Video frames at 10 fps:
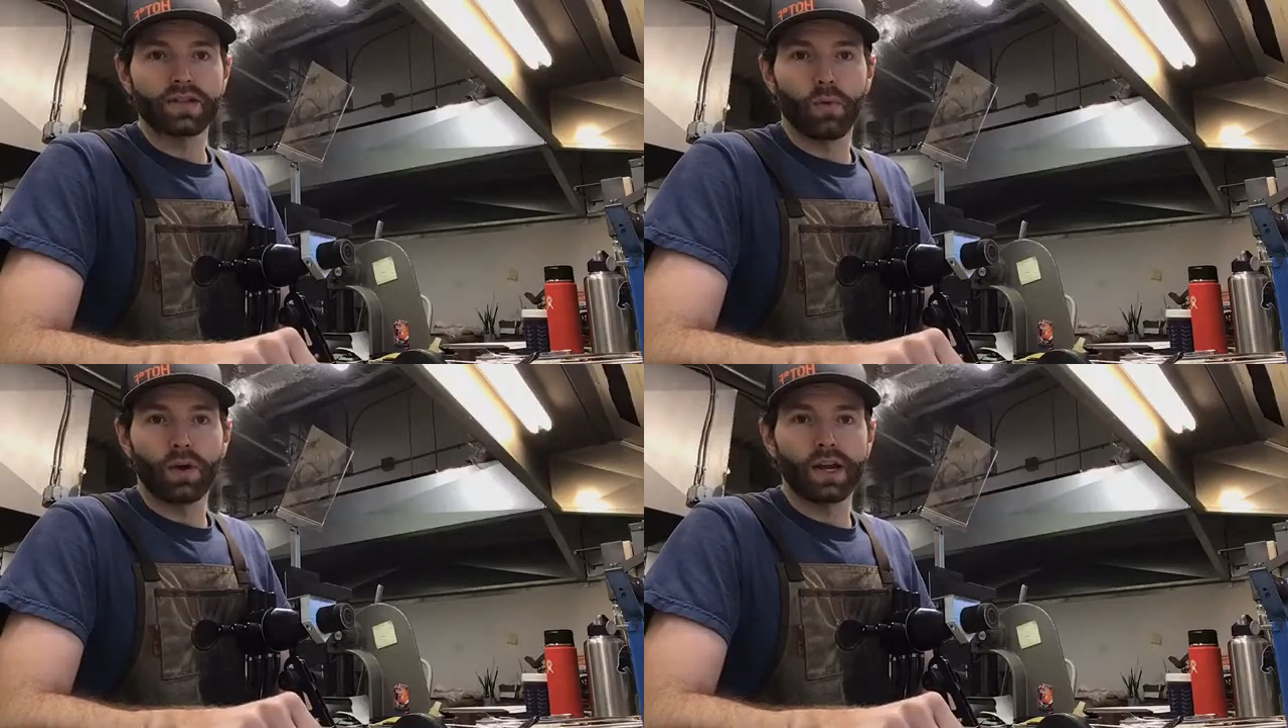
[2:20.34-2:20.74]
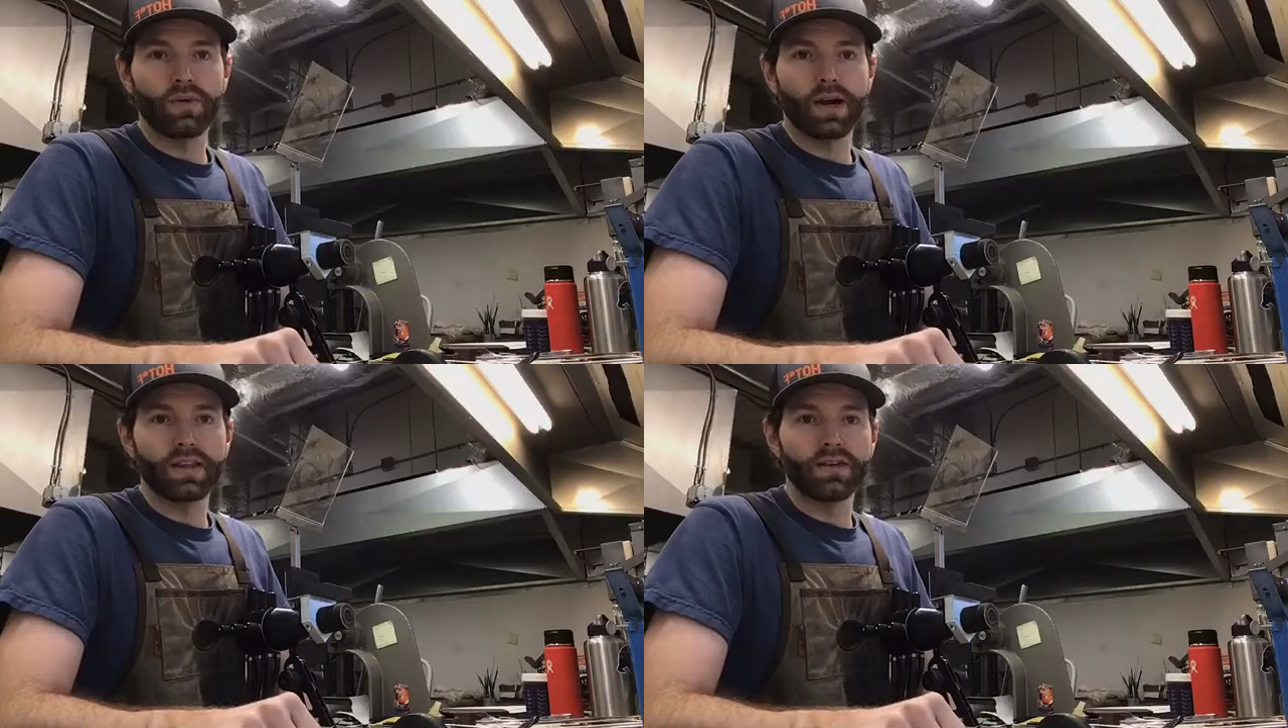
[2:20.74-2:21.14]

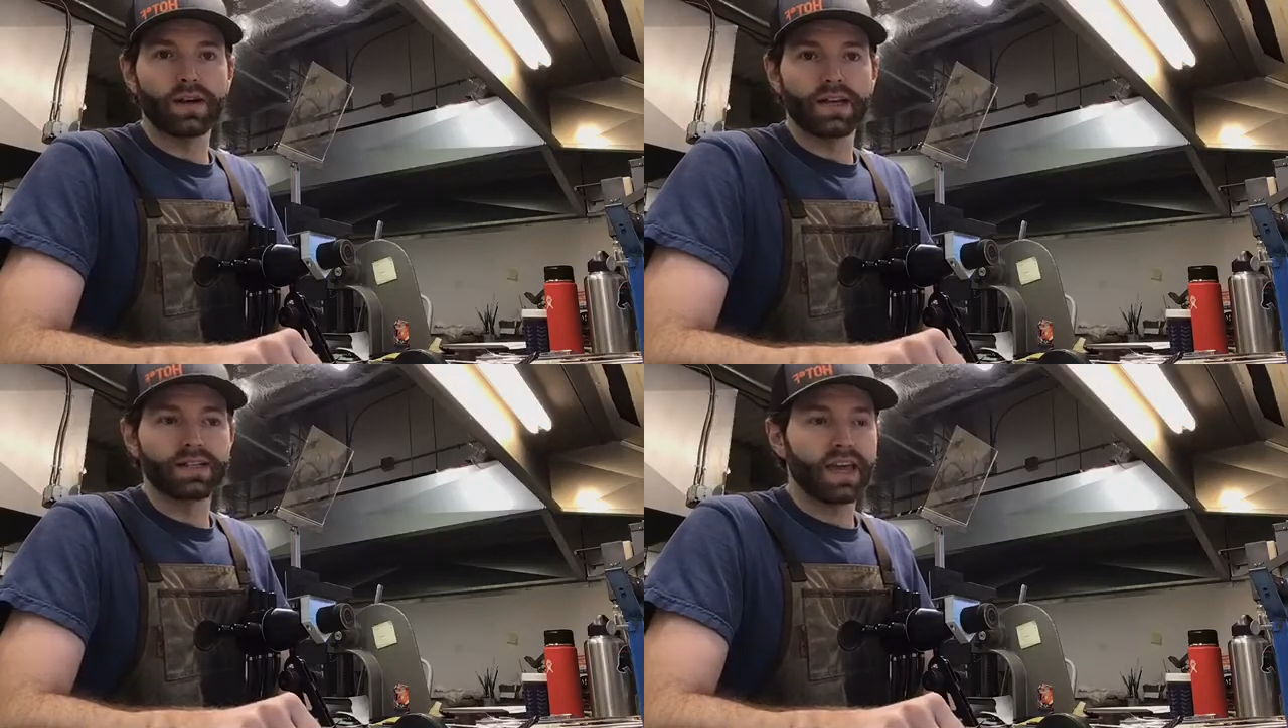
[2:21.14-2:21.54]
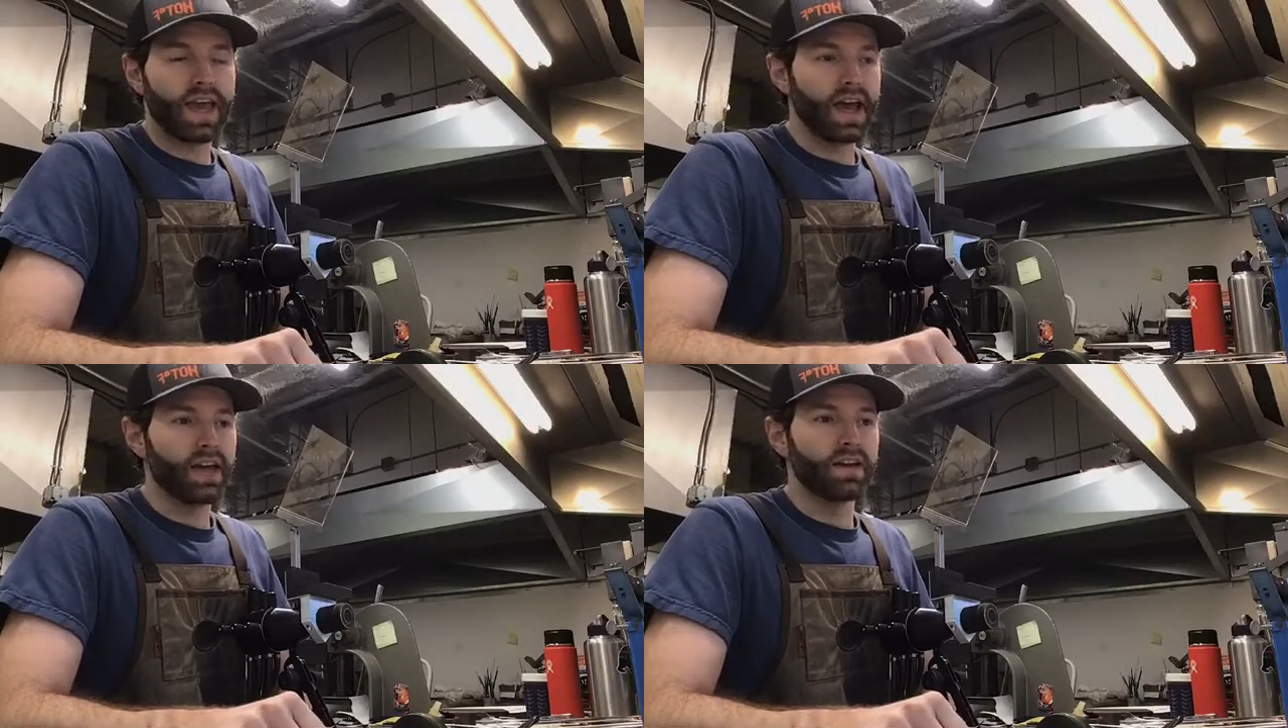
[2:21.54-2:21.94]
so support any
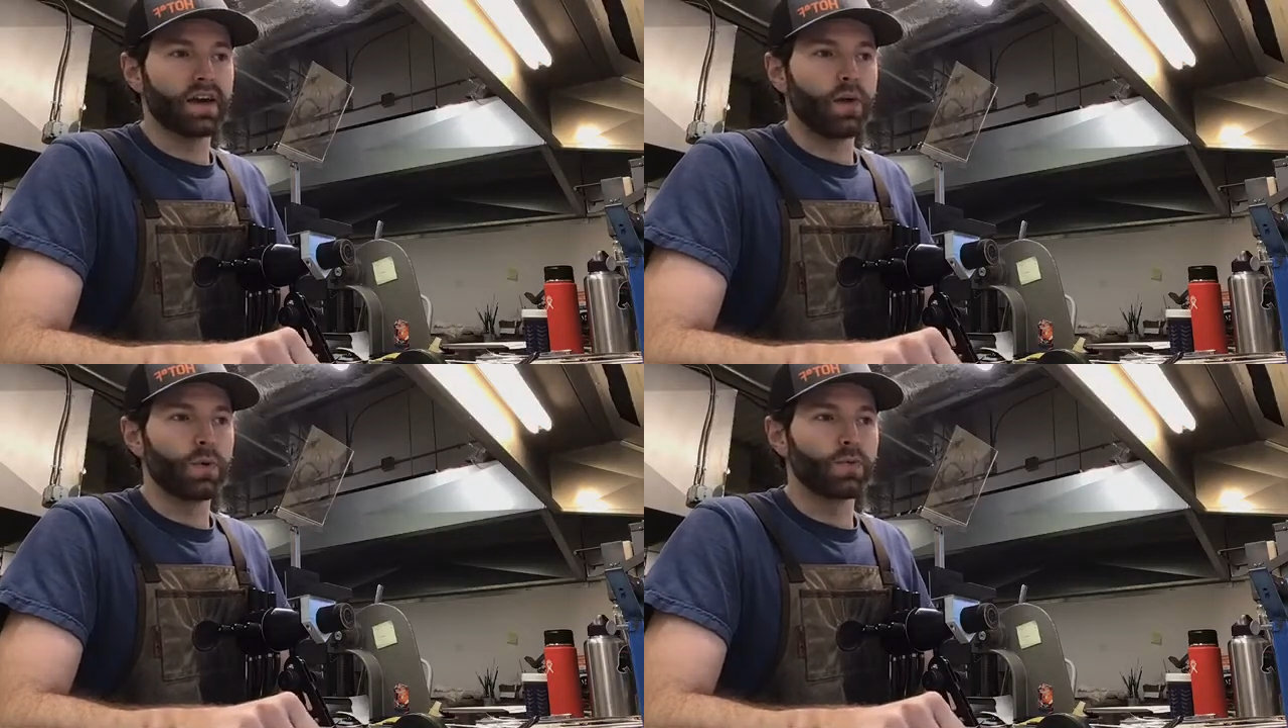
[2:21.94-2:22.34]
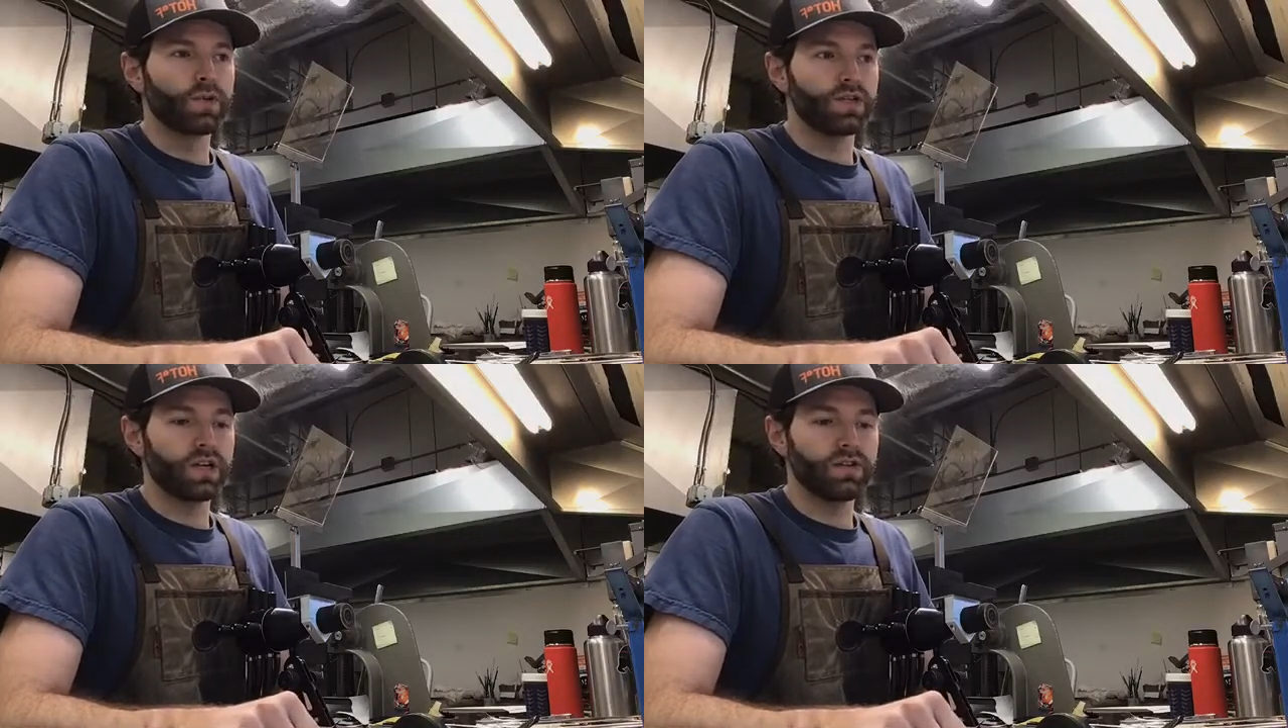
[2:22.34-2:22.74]
way that you guys
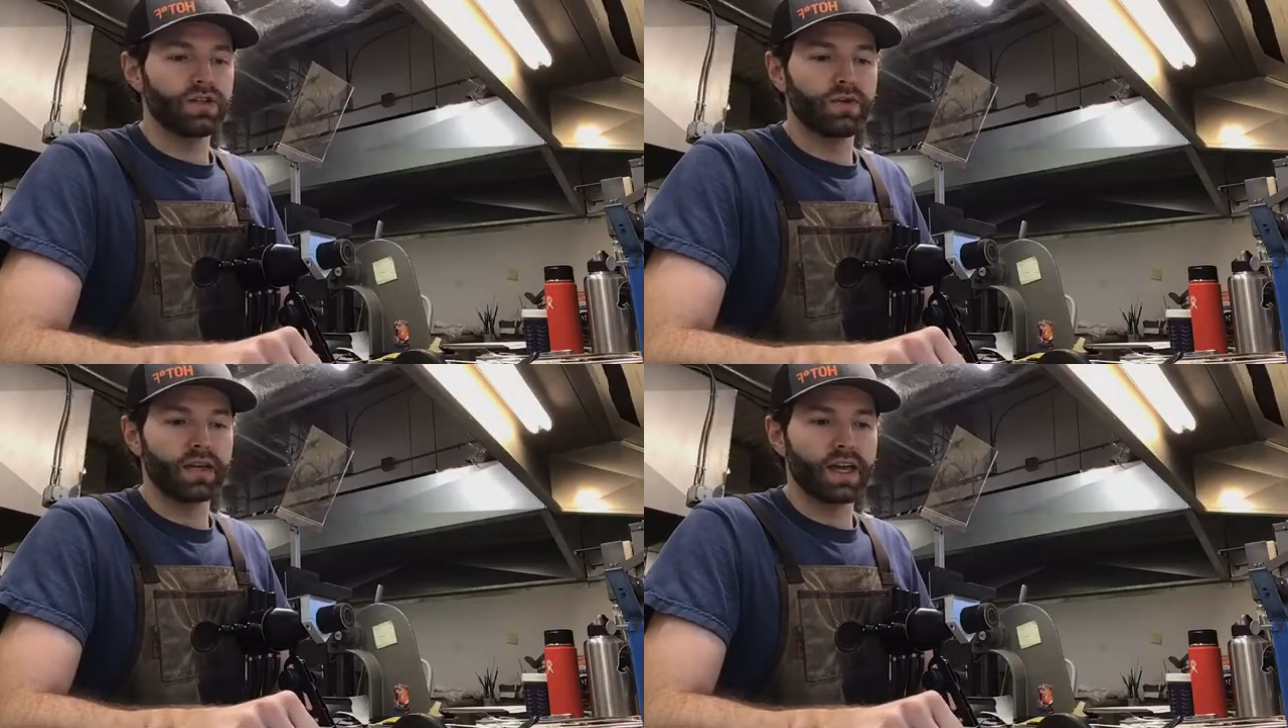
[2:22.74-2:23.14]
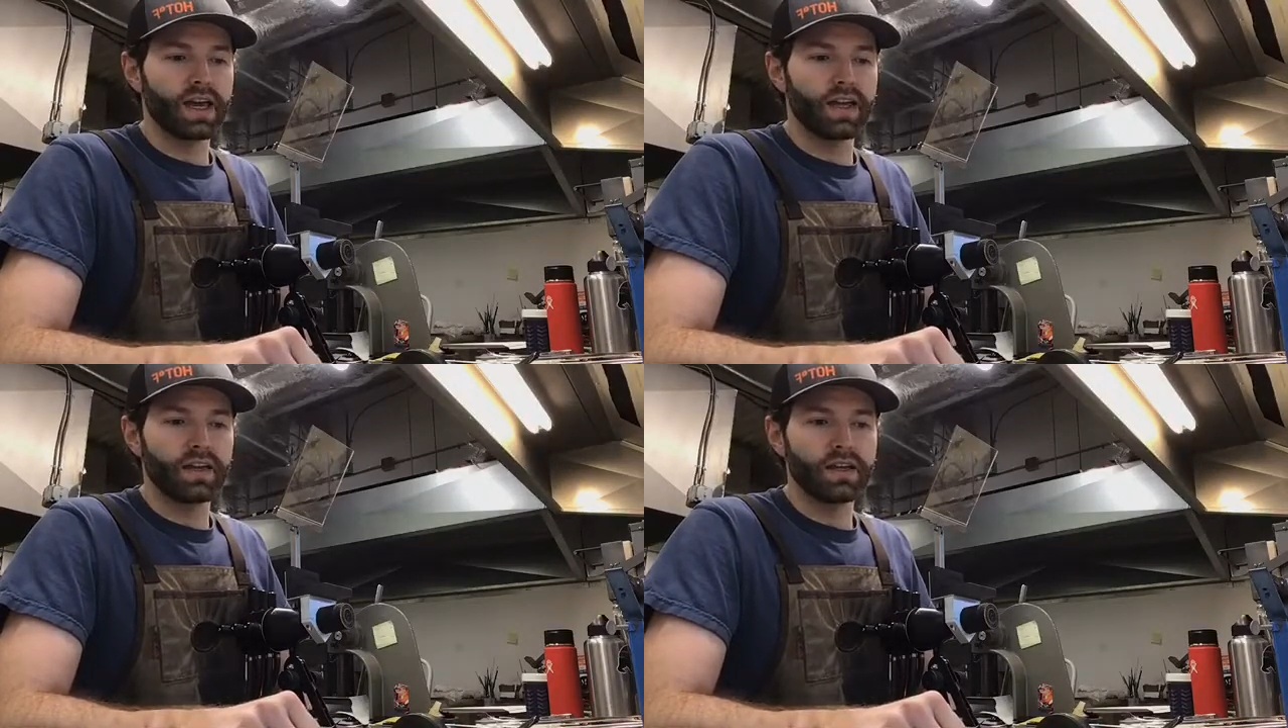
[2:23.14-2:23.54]
can. We
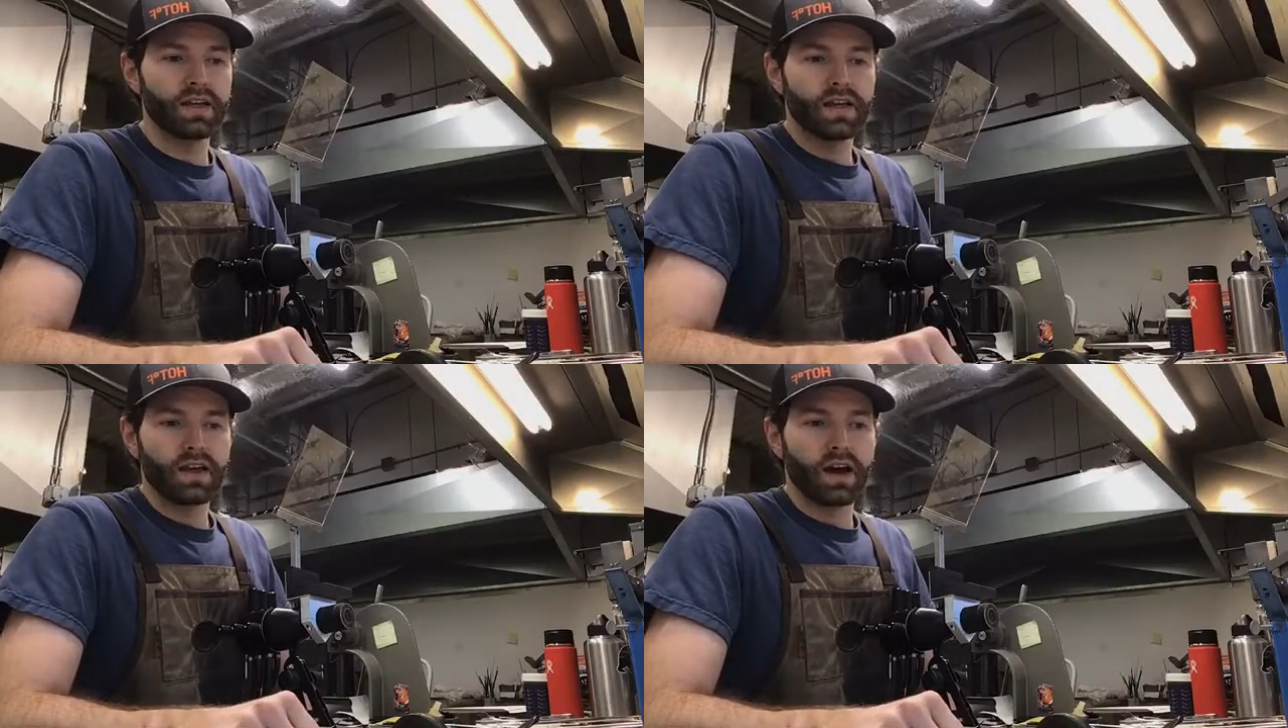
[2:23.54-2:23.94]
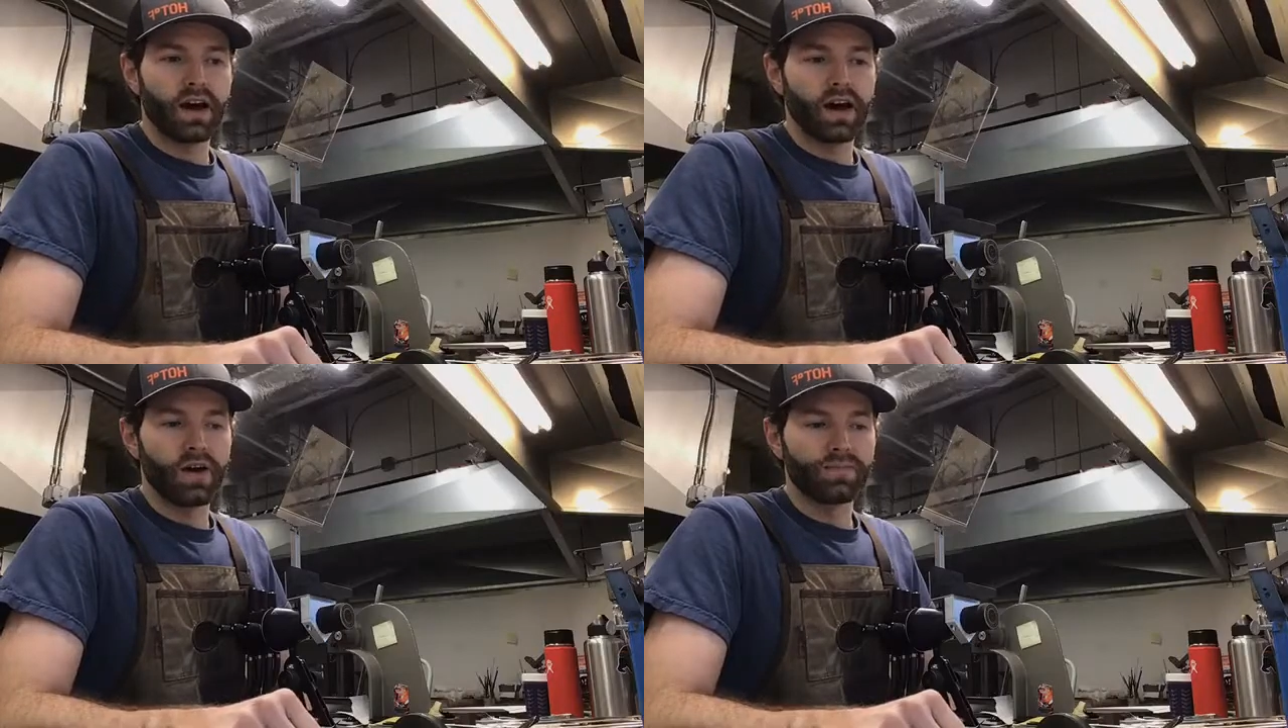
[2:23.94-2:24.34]
appreciate you tuning
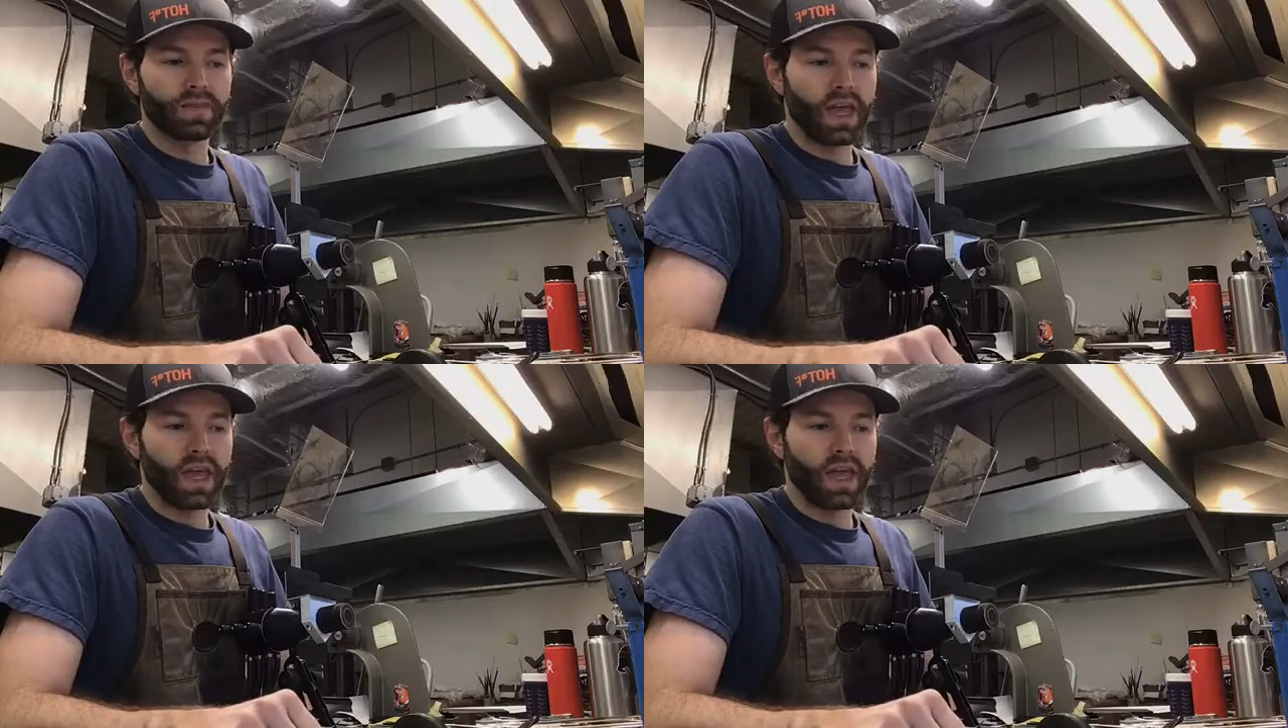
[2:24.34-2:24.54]
in.